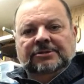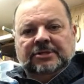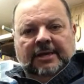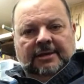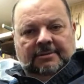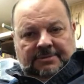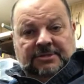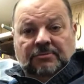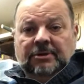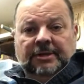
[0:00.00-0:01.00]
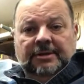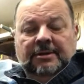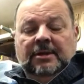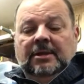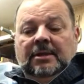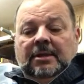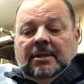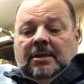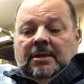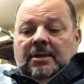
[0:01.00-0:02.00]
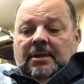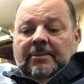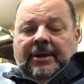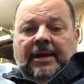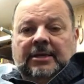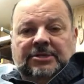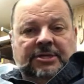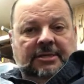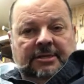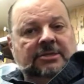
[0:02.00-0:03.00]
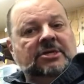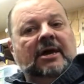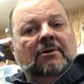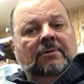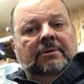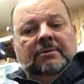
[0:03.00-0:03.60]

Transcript: Like this really, I mean, I could send these out